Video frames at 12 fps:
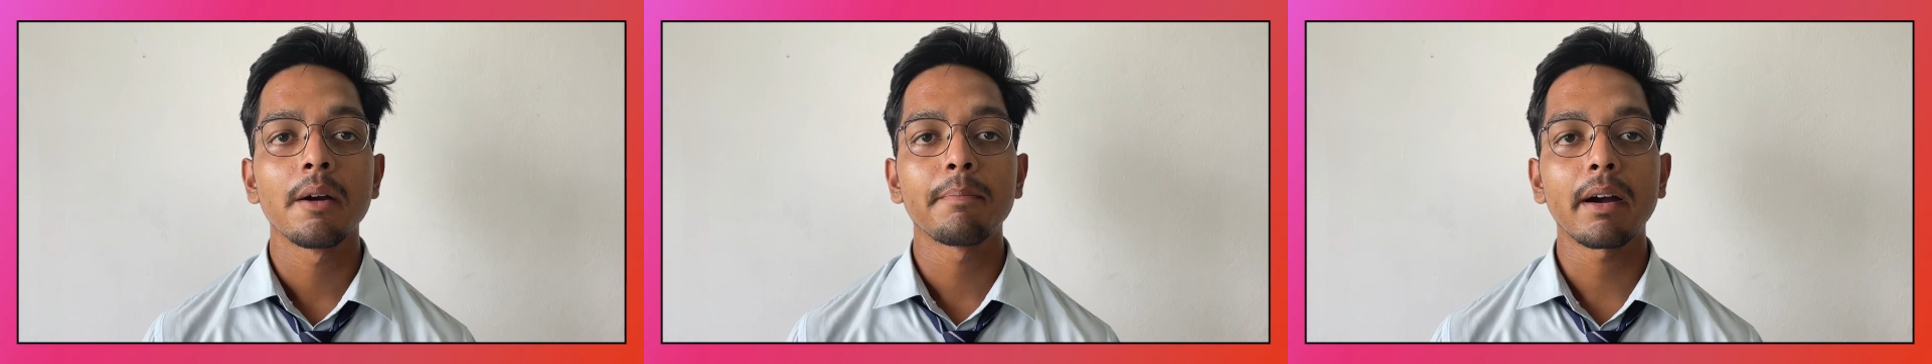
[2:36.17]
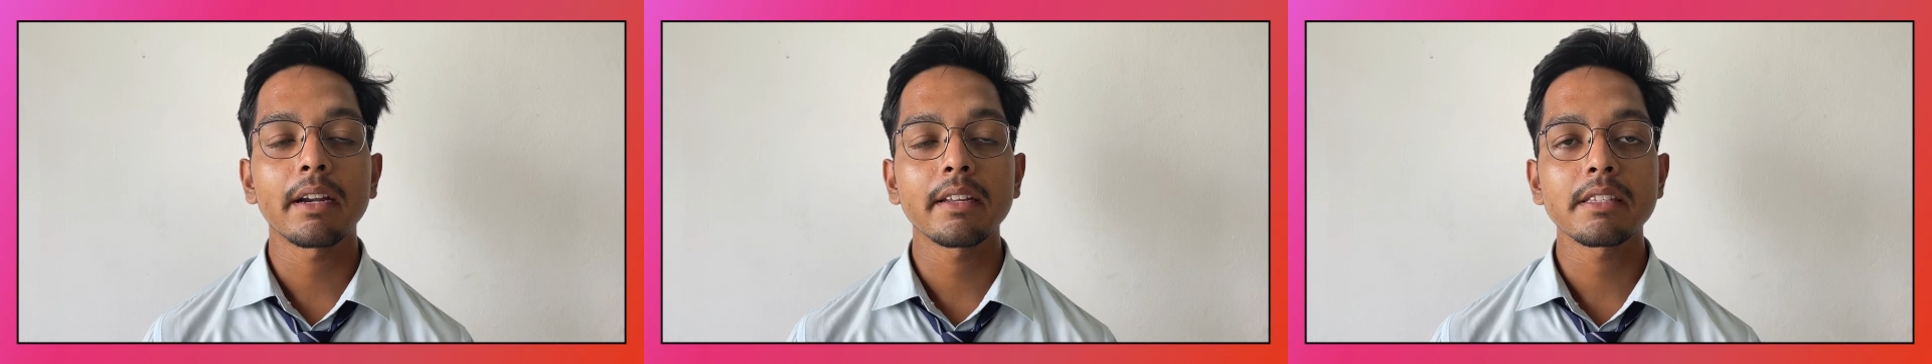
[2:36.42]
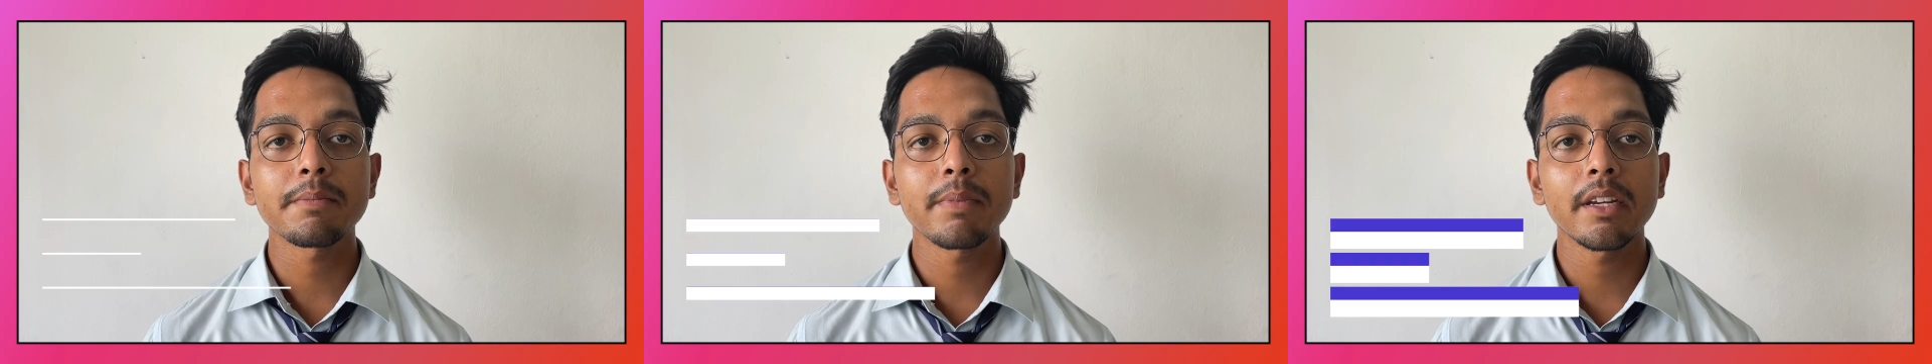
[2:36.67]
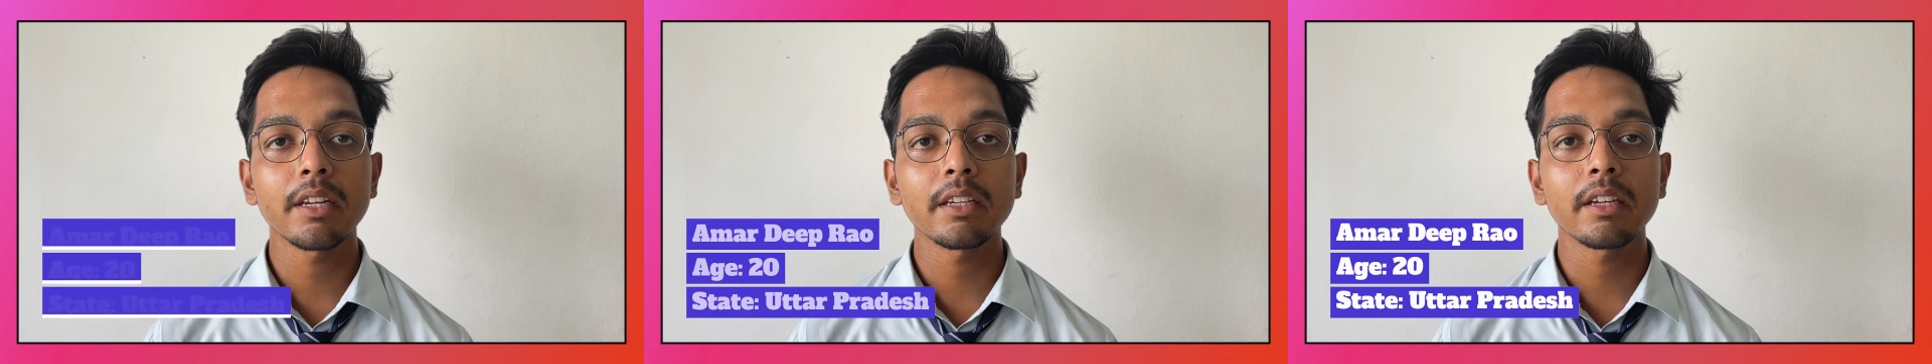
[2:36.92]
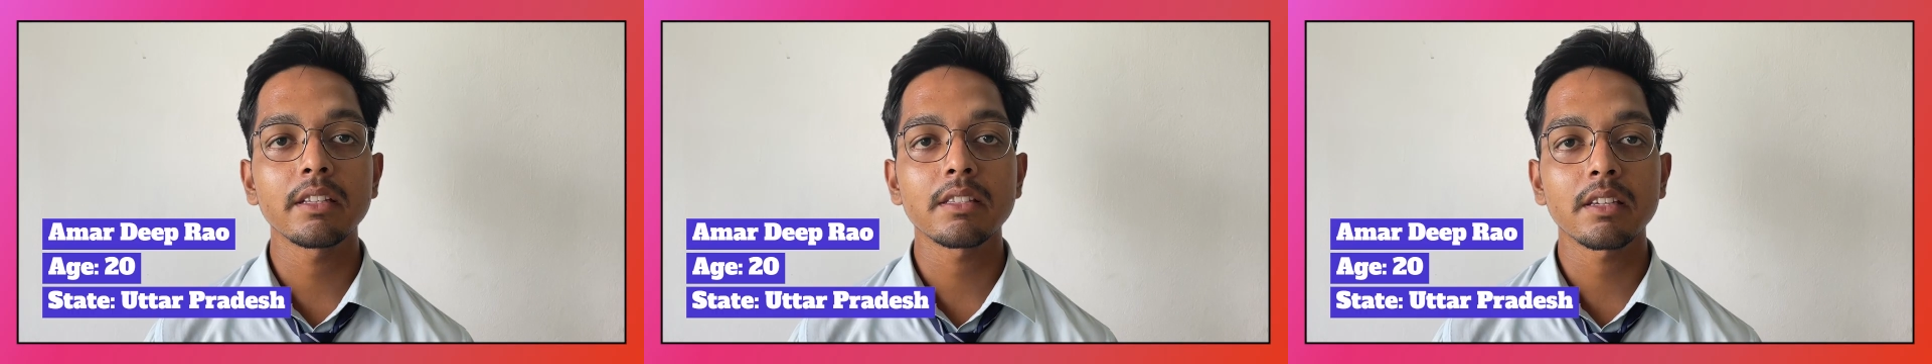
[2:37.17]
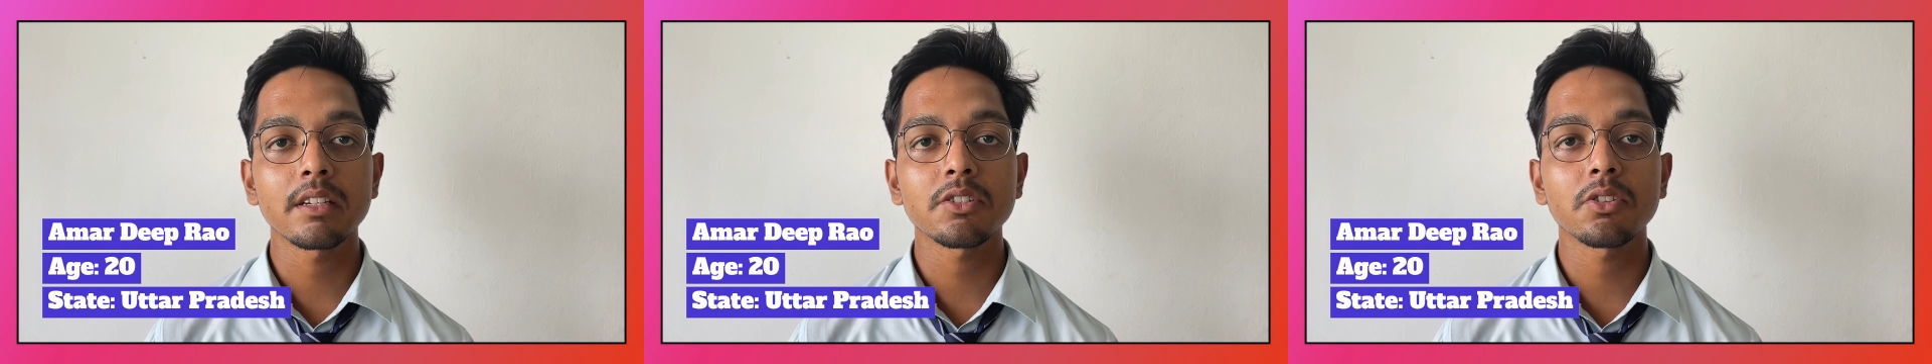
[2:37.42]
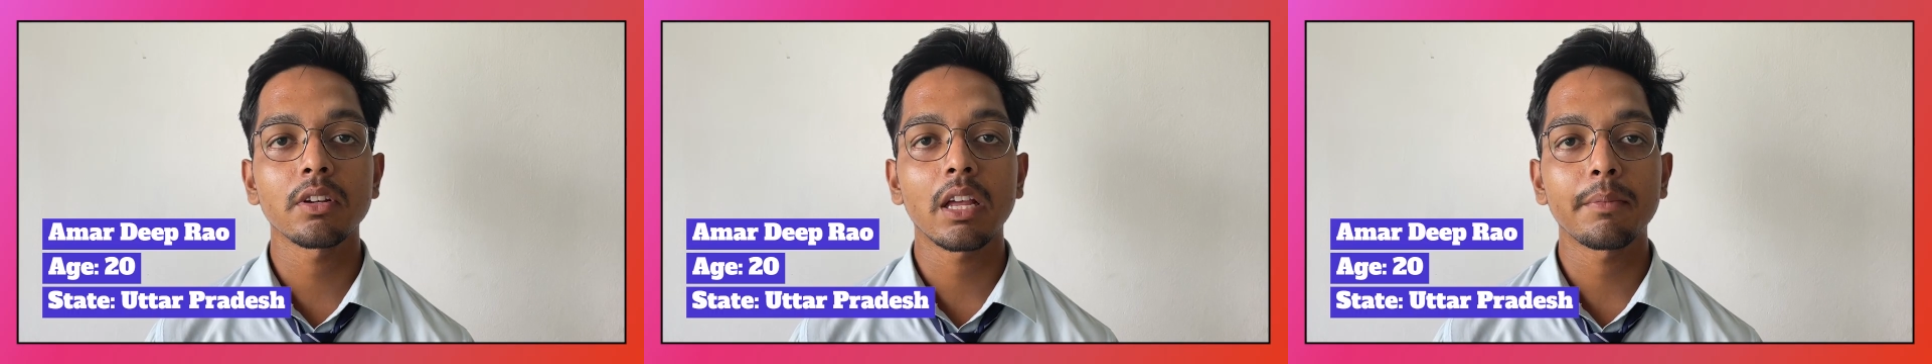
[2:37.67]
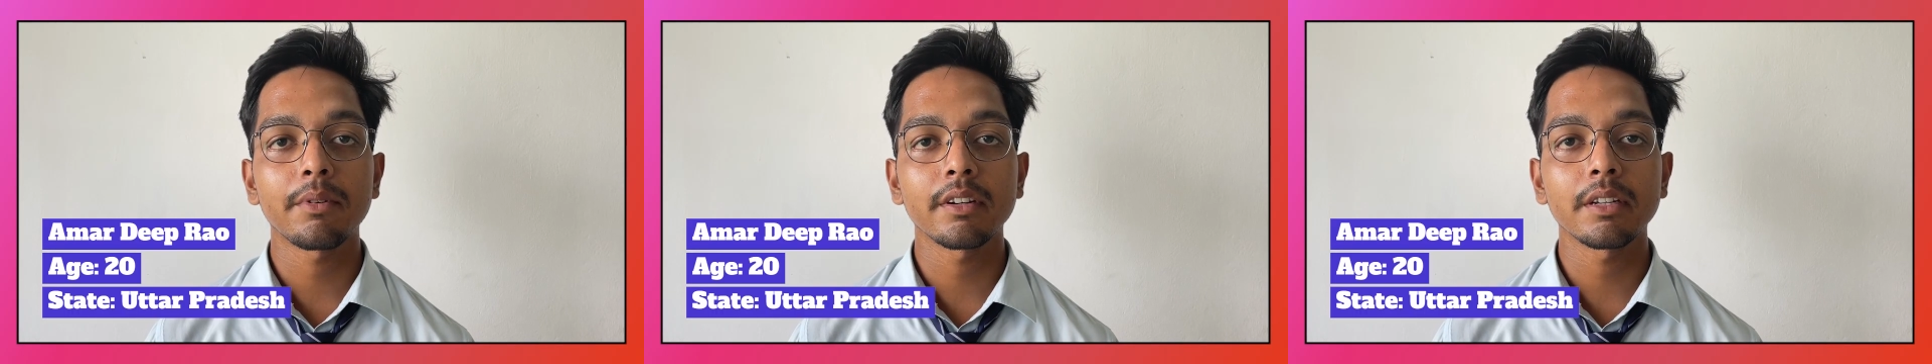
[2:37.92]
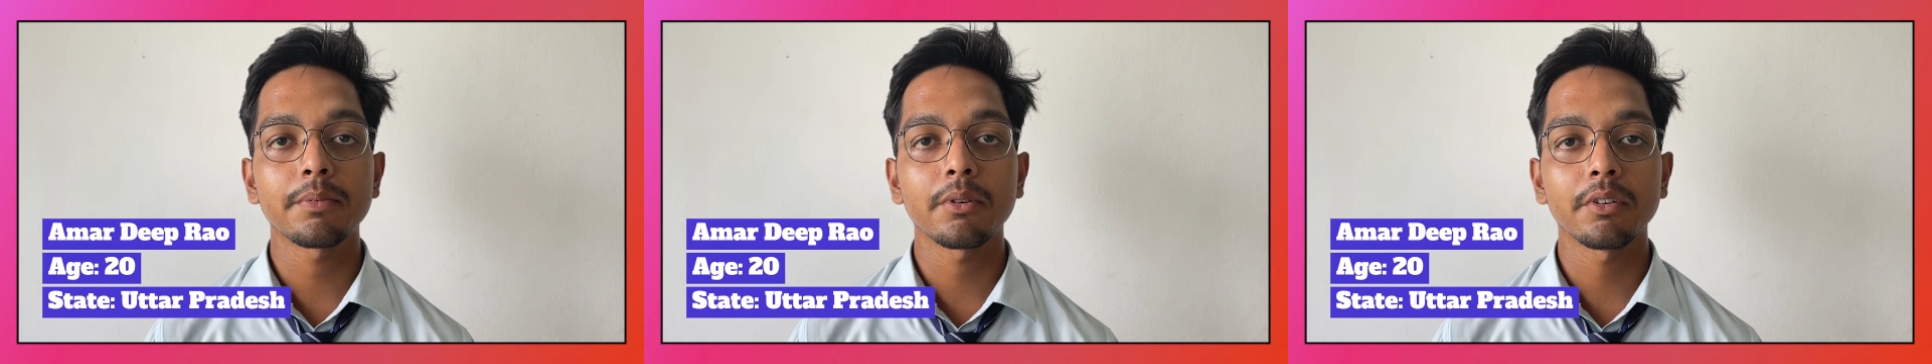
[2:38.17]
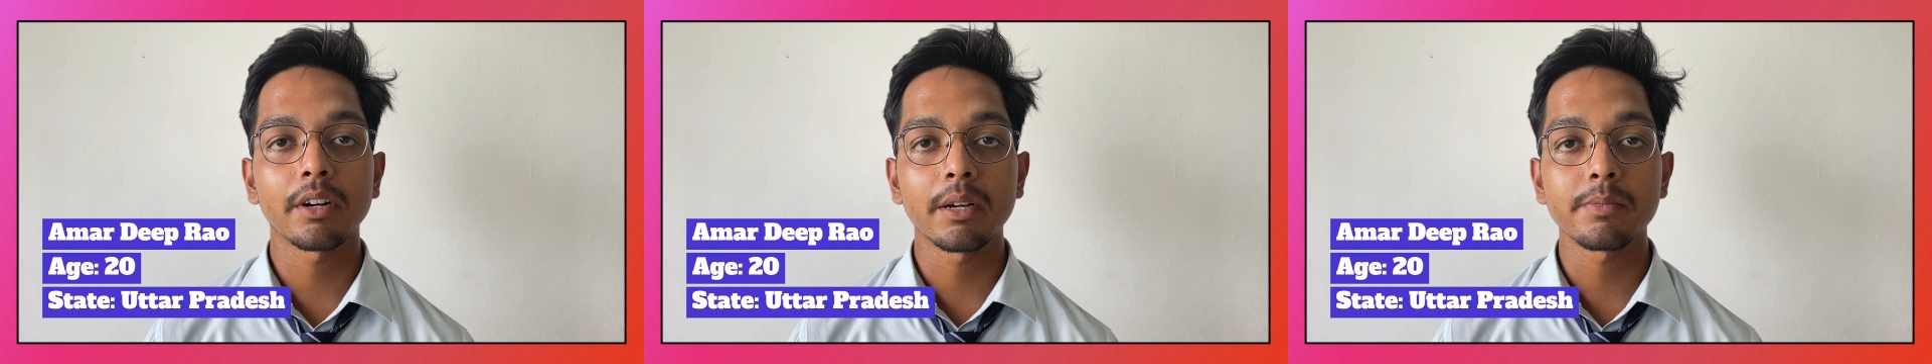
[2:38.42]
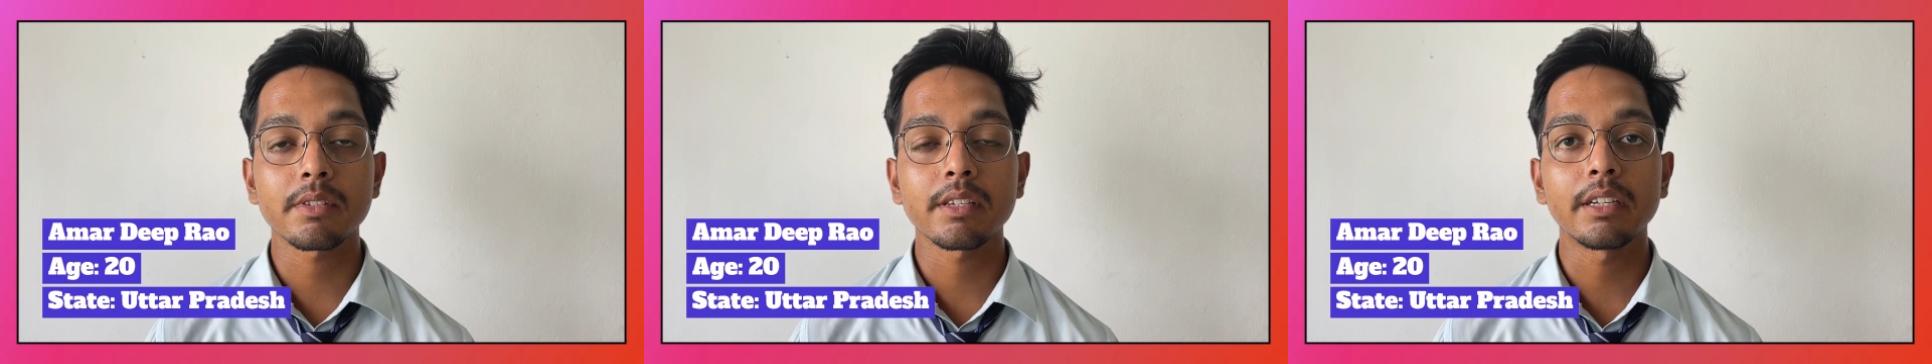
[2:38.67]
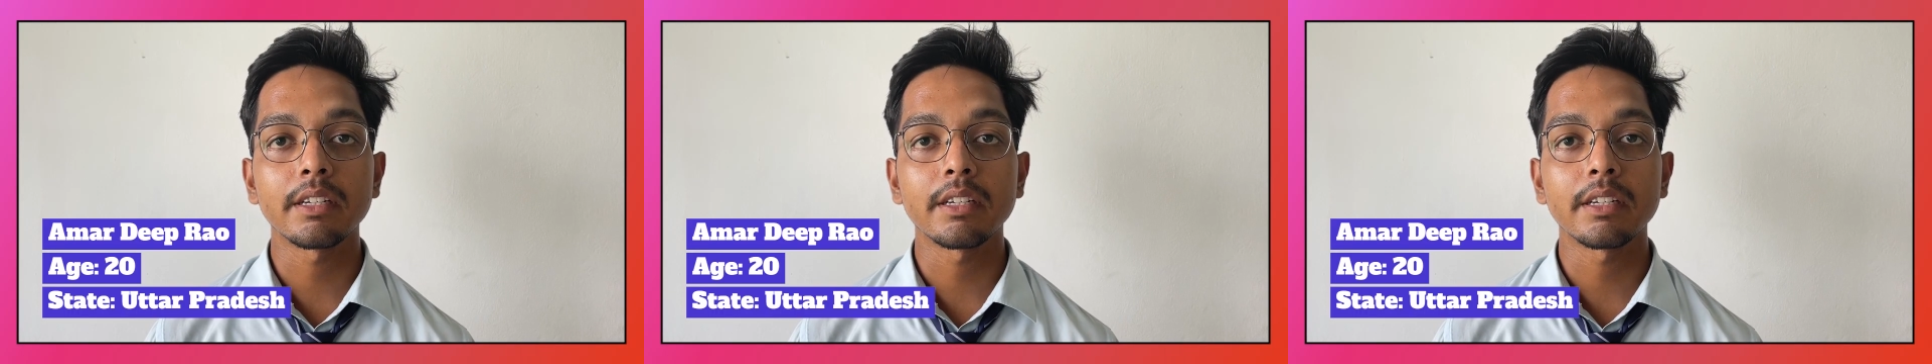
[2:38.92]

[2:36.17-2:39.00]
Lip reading: Participating in such collaborative programs